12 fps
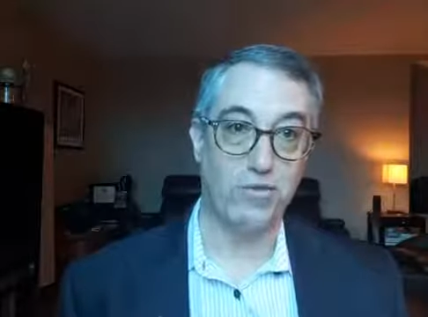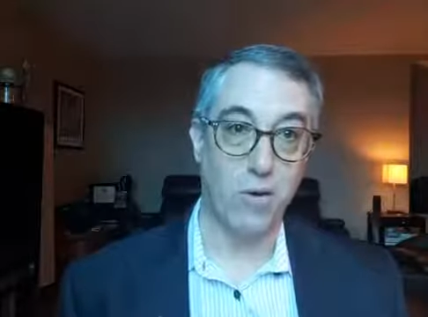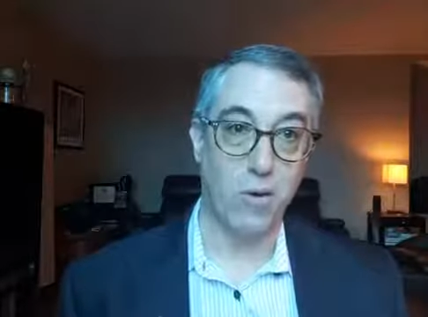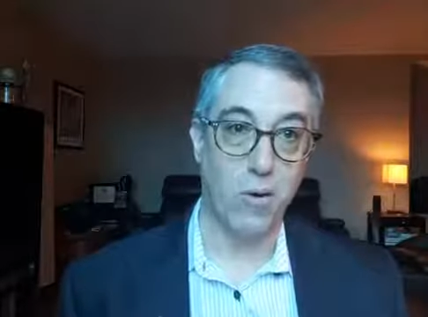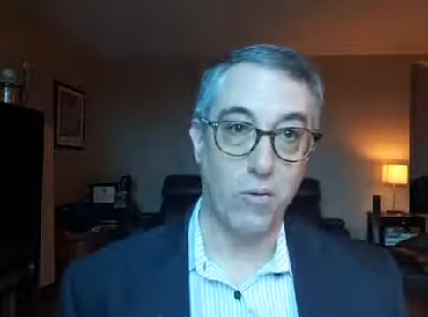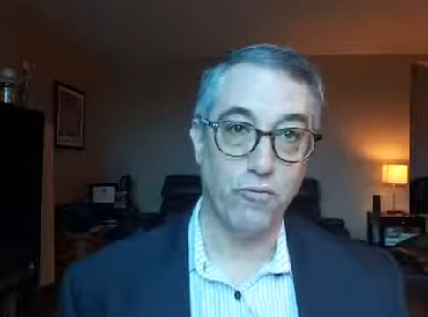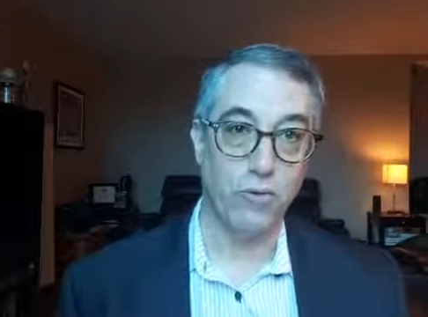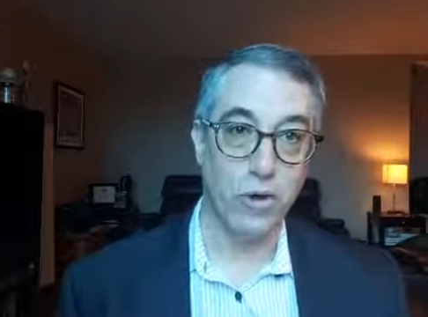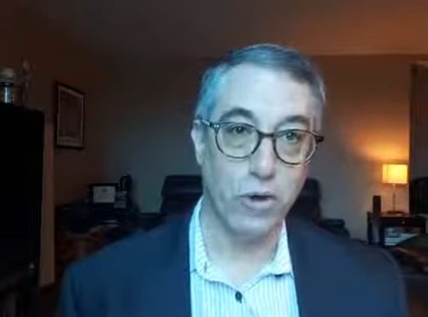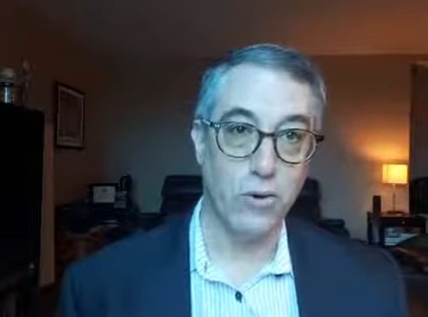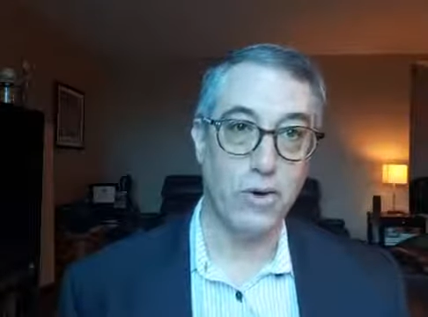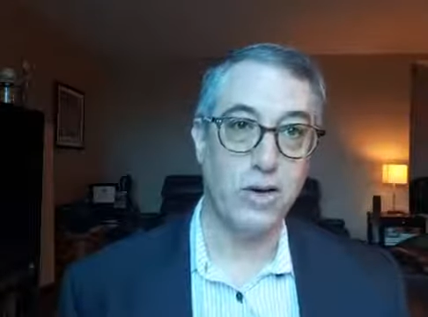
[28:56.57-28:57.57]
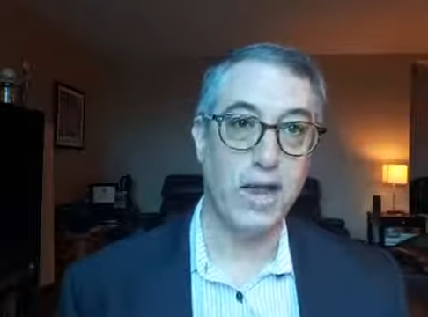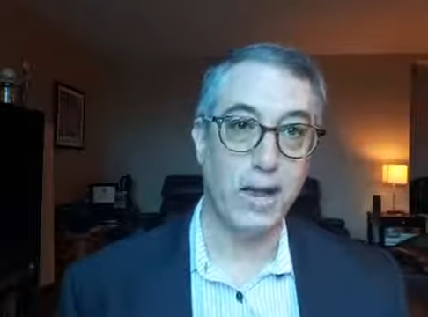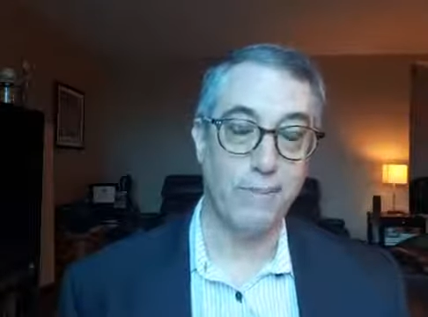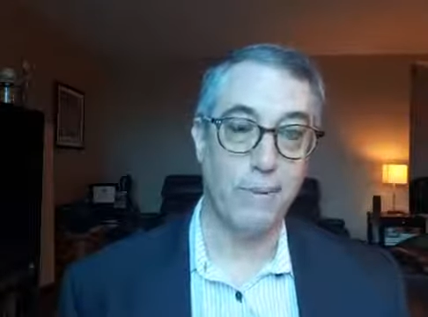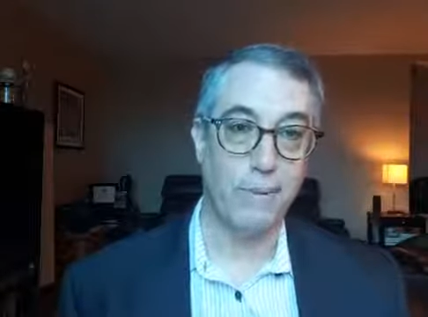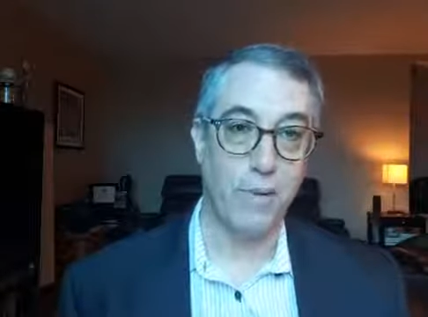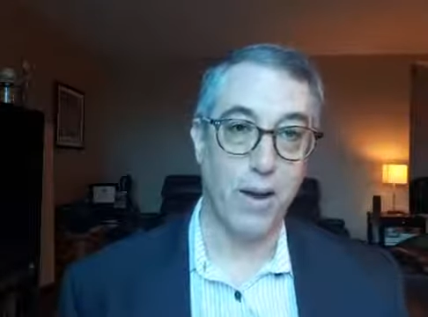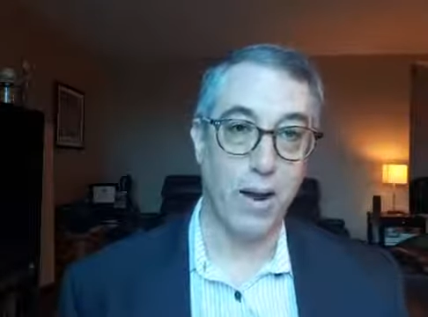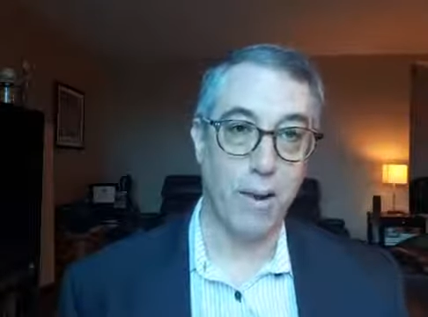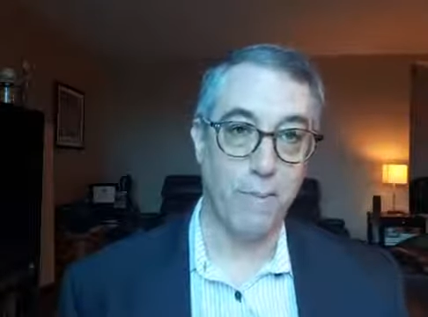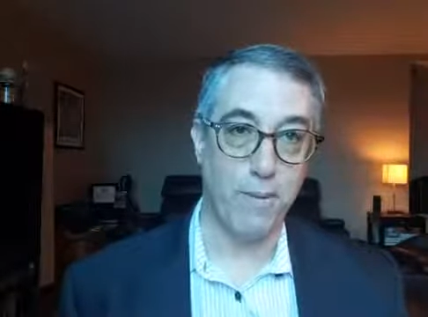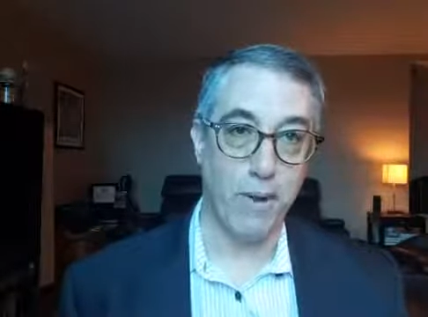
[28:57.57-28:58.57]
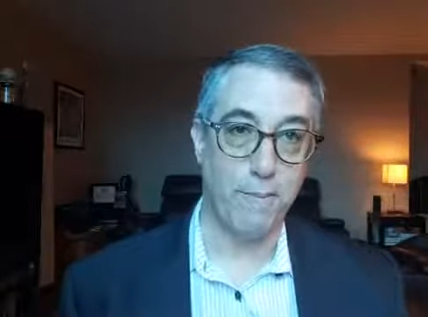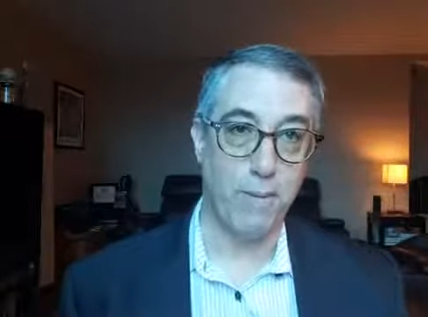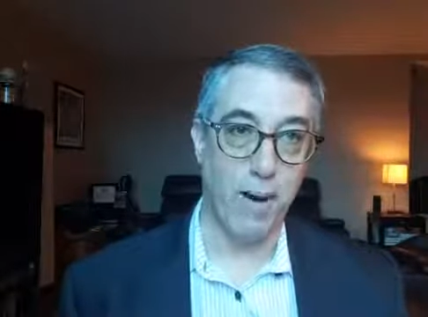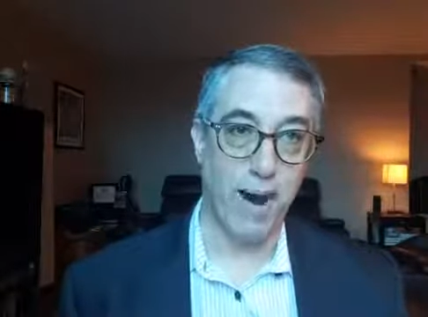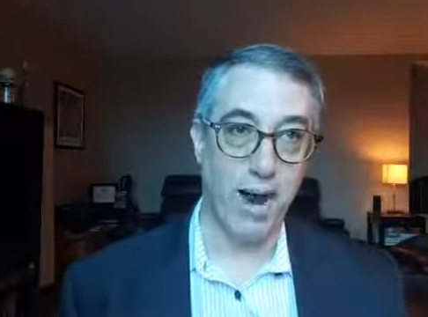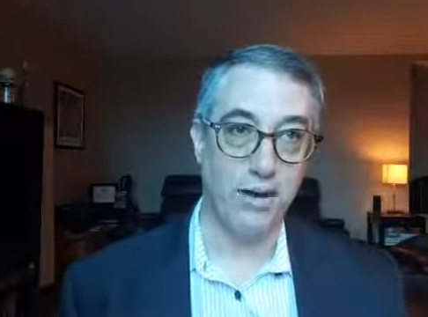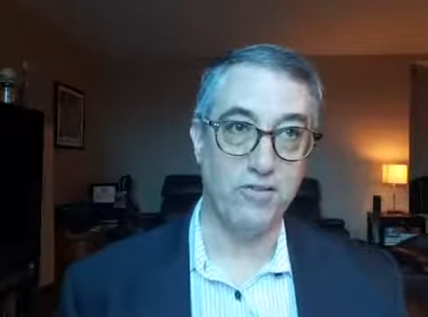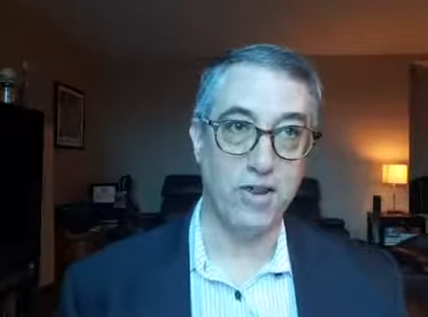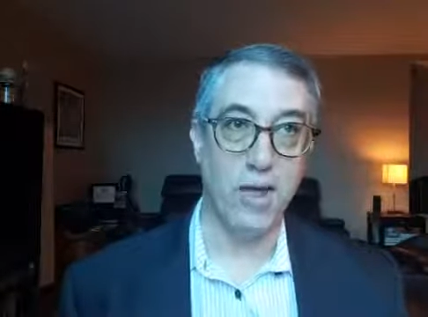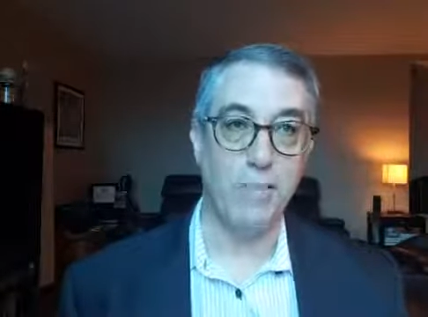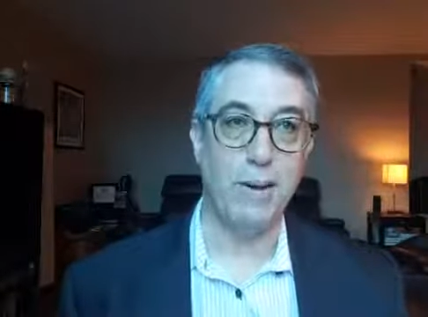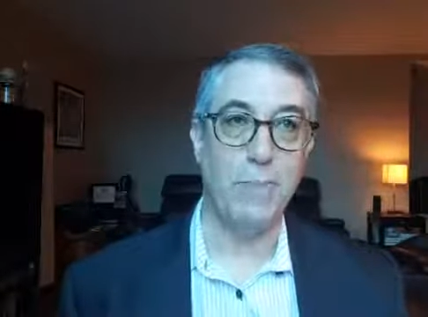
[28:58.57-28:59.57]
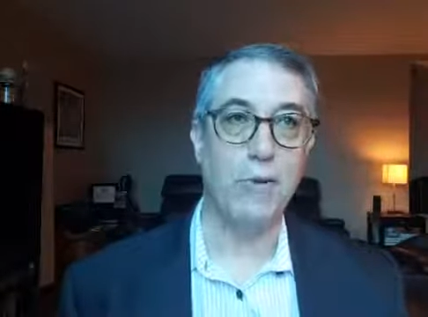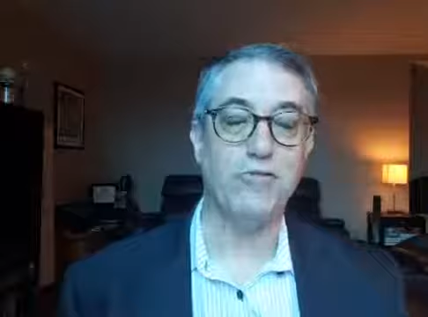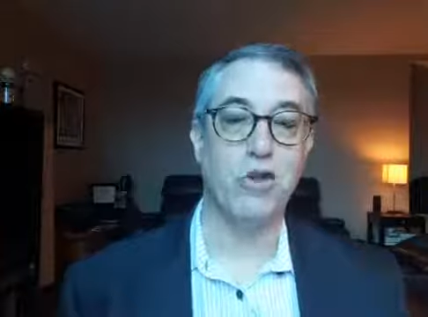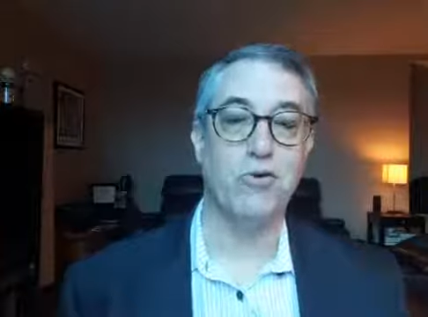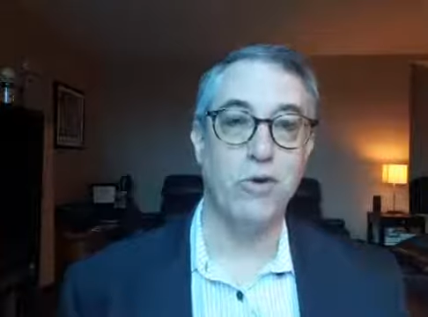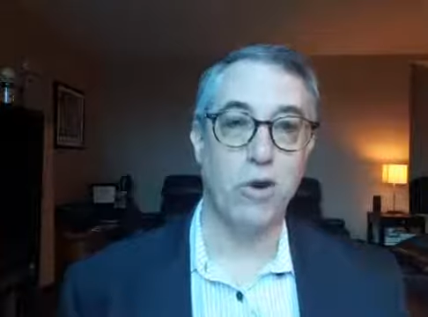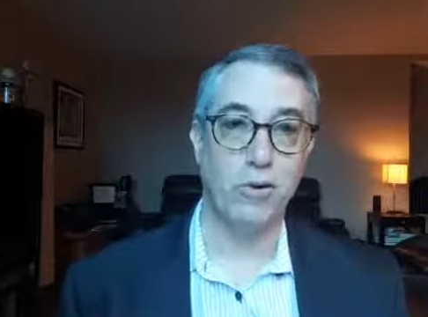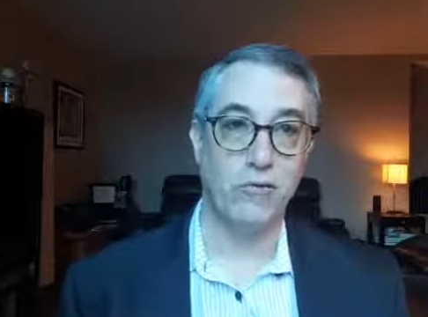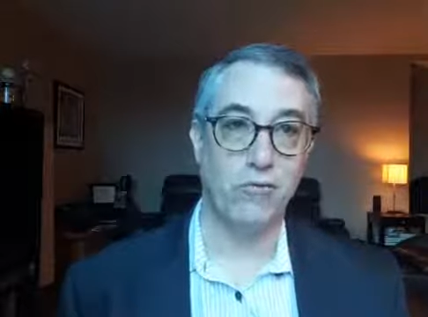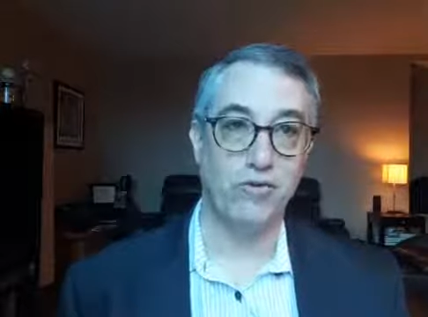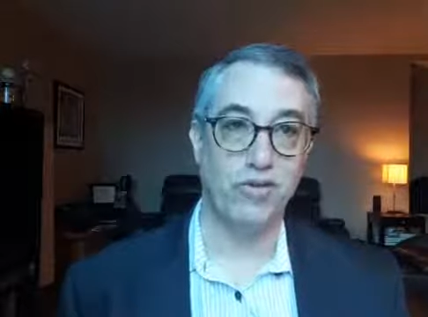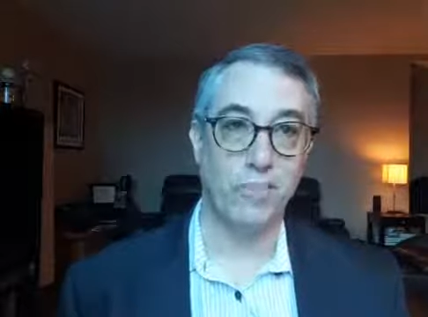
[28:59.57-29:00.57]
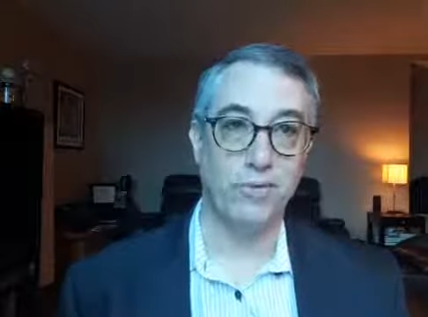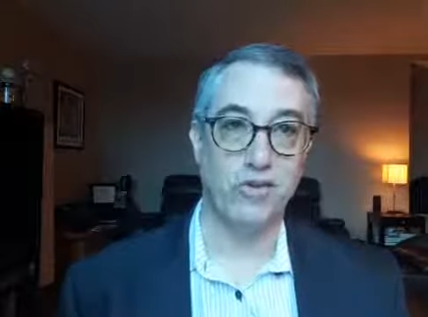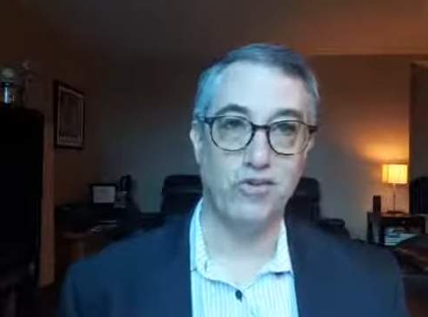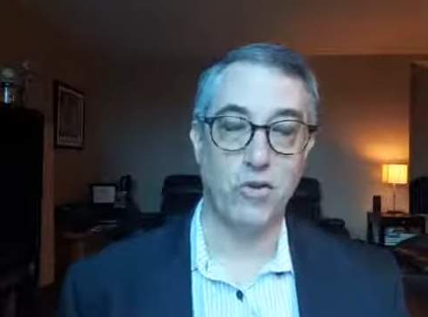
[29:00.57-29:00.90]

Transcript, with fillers: So for you to keep a brand, uh, be a brand, people have to know you for something.